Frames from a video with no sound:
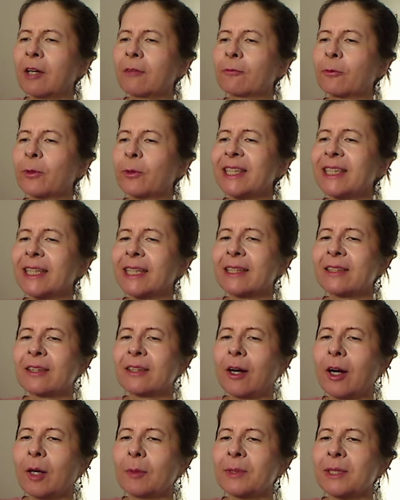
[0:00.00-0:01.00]
Freezing his
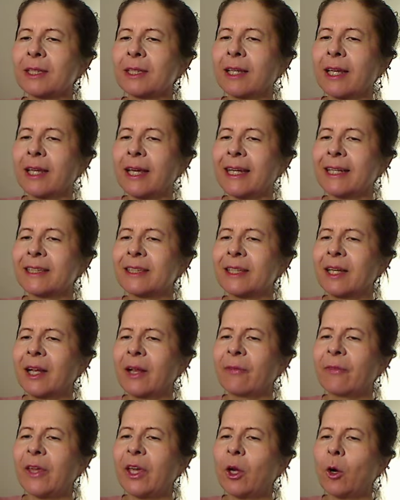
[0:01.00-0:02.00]
arms and legs,
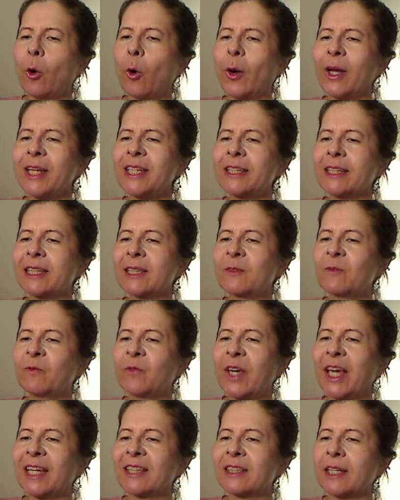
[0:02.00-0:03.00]
they hoisted his
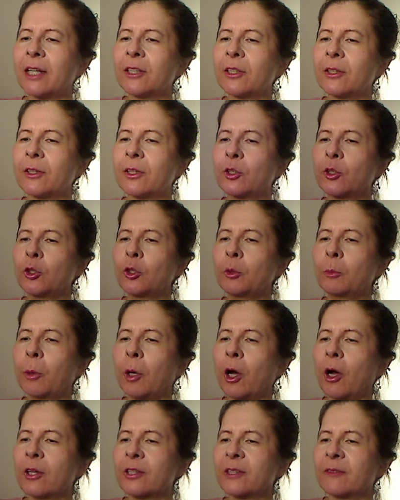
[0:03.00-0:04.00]
face onto the two
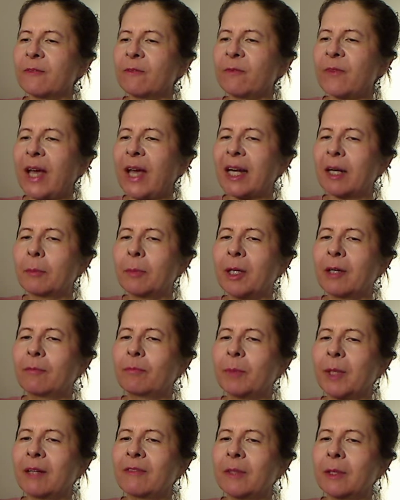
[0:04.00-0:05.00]
balls of fat
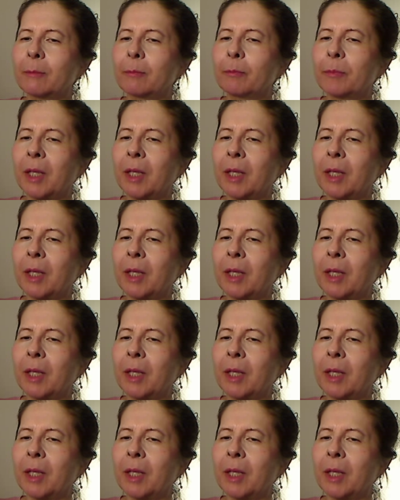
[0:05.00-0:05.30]
above Bubba,